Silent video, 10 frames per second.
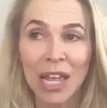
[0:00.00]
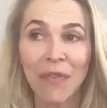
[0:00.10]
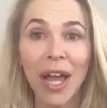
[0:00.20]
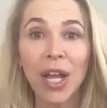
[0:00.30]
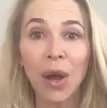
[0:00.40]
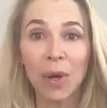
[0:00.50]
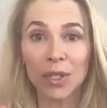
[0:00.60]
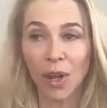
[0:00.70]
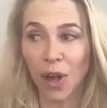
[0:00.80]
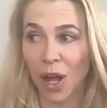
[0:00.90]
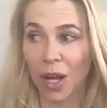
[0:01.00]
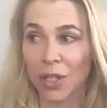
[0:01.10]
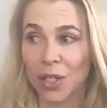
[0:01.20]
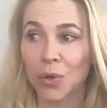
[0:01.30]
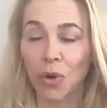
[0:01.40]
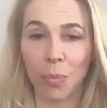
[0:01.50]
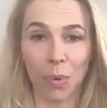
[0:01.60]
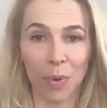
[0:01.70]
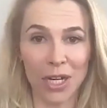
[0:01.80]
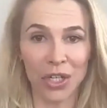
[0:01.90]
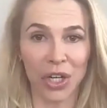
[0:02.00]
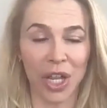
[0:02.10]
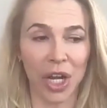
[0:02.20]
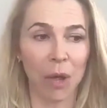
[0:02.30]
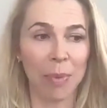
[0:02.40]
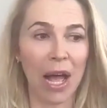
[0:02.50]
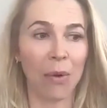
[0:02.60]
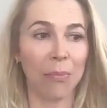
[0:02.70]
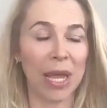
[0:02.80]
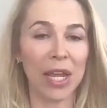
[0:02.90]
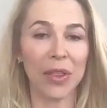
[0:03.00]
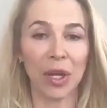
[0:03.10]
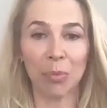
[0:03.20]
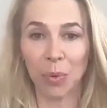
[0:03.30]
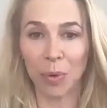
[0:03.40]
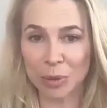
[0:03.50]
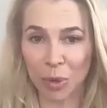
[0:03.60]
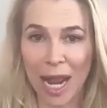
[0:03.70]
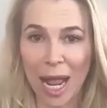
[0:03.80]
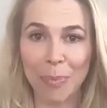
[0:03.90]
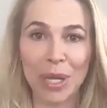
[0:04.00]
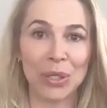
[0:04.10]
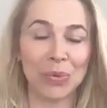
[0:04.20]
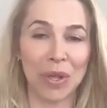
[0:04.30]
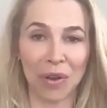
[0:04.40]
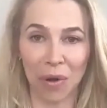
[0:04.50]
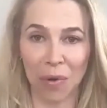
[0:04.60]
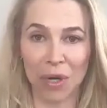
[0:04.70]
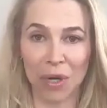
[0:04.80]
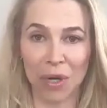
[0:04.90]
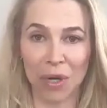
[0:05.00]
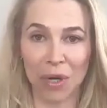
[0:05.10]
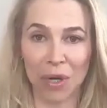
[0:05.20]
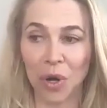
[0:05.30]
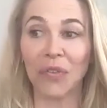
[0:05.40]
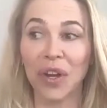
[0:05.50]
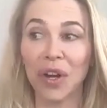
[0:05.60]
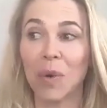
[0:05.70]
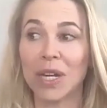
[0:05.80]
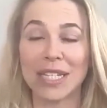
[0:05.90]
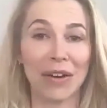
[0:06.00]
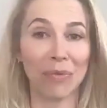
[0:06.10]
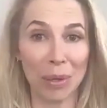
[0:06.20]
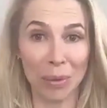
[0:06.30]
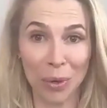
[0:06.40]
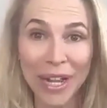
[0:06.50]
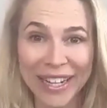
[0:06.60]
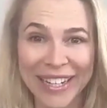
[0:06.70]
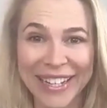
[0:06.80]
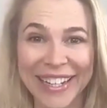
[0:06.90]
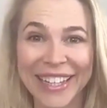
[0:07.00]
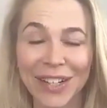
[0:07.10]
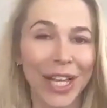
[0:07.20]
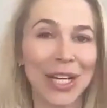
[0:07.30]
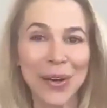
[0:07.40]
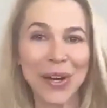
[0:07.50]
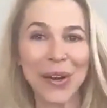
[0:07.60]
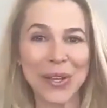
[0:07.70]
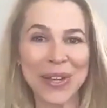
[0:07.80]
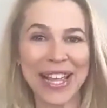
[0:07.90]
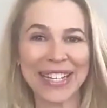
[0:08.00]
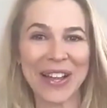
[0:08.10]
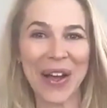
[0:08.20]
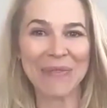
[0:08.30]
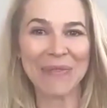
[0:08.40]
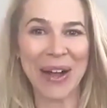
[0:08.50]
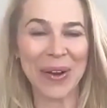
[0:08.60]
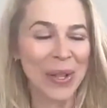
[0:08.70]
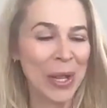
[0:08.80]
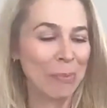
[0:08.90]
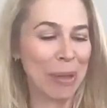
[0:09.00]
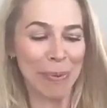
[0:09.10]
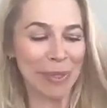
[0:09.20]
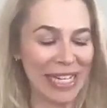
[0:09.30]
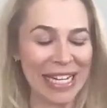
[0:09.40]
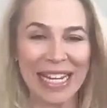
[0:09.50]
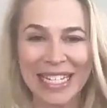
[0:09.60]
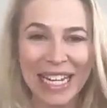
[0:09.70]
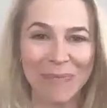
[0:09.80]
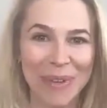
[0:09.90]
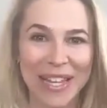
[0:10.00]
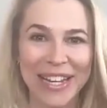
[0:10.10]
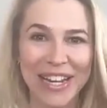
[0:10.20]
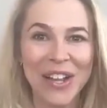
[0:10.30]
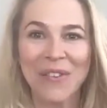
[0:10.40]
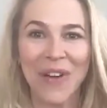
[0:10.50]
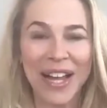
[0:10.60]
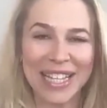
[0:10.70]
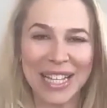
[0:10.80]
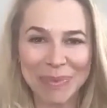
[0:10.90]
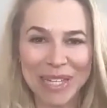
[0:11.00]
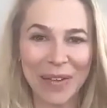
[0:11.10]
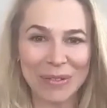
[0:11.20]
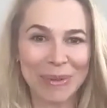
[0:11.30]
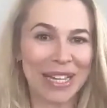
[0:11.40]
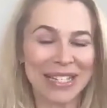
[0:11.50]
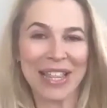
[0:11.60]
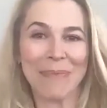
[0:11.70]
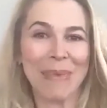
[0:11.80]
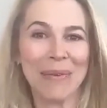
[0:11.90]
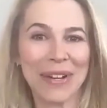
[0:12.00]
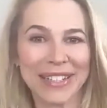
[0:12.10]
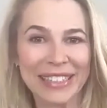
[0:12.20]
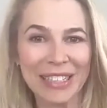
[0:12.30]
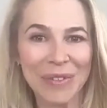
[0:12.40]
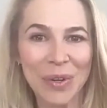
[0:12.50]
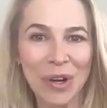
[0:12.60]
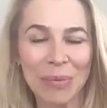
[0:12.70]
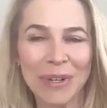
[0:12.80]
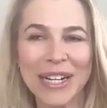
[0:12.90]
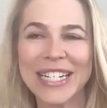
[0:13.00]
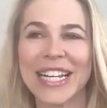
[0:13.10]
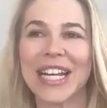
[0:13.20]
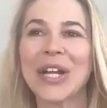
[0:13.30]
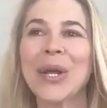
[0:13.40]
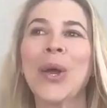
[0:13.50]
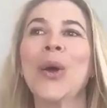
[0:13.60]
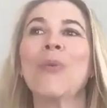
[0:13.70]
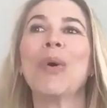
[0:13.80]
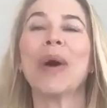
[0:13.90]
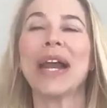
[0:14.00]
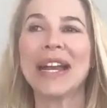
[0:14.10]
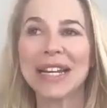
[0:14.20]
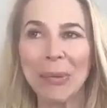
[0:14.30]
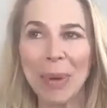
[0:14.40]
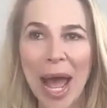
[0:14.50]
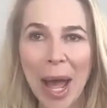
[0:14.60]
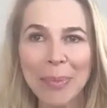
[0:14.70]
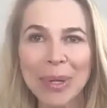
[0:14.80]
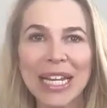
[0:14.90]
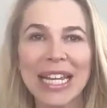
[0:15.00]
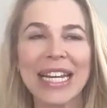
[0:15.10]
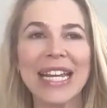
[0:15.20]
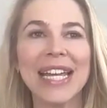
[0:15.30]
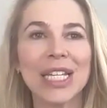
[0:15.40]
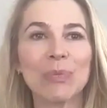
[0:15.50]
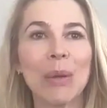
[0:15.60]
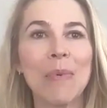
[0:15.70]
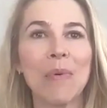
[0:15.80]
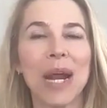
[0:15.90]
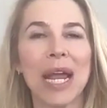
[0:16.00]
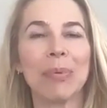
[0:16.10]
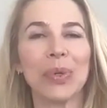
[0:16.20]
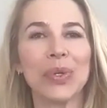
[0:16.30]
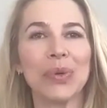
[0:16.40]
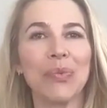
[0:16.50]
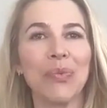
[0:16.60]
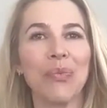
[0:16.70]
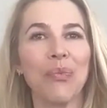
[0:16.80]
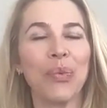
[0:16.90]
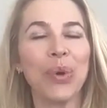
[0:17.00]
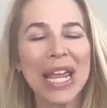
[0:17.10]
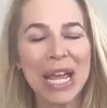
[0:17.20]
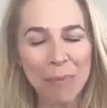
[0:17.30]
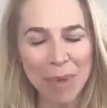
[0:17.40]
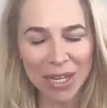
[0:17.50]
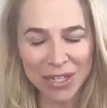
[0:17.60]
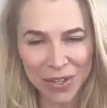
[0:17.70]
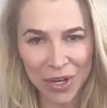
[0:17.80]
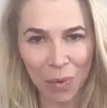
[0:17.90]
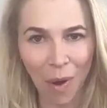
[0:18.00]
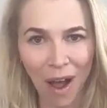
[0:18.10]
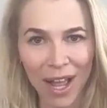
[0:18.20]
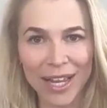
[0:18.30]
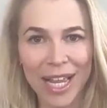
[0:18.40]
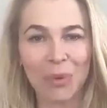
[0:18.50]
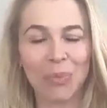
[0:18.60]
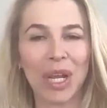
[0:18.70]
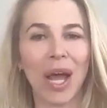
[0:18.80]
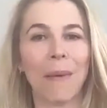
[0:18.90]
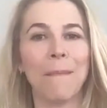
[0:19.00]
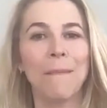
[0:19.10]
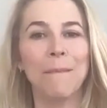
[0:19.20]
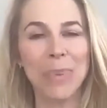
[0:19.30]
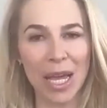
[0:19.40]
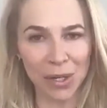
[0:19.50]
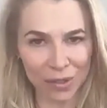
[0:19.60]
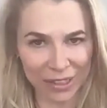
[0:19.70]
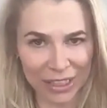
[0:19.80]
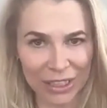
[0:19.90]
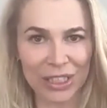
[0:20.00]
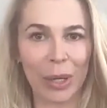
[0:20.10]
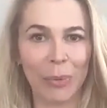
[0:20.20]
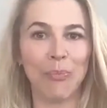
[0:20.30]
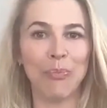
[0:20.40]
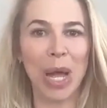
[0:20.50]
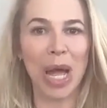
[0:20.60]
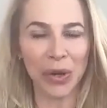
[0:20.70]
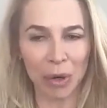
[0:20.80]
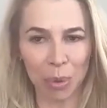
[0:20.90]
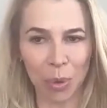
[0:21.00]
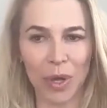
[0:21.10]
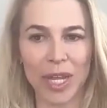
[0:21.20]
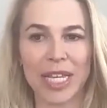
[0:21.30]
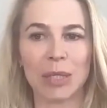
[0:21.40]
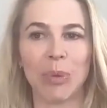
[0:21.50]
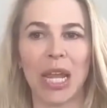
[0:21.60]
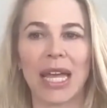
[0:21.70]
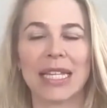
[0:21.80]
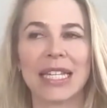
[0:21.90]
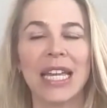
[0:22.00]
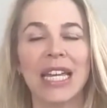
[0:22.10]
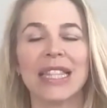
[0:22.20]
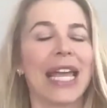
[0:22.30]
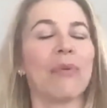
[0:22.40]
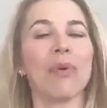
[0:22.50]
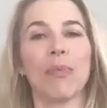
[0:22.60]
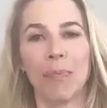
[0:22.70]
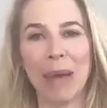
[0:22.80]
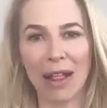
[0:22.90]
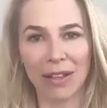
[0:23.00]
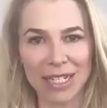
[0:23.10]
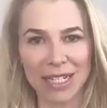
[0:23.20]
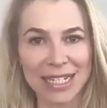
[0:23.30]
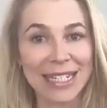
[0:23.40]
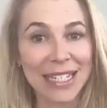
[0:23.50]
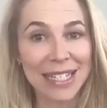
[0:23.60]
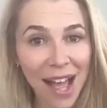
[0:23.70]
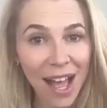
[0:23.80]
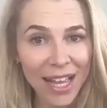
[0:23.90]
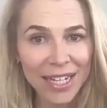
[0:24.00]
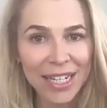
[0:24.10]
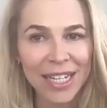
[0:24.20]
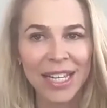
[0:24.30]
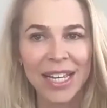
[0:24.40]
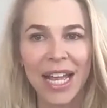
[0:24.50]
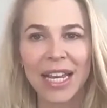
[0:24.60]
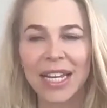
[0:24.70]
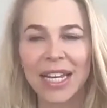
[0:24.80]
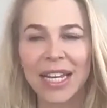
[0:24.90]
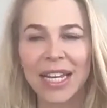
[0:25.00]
if I go and talk to a corporation about making their employees more happy and doing their own internal work, the fear was that everybody would quit. They're like, no, no, no, you can't talk about people digging deep and finding themselves, because then they may want to leave the corporation. But what ended up happening is people were able to recommit to their why and become better leaders and better employees because they were more balanced inside. And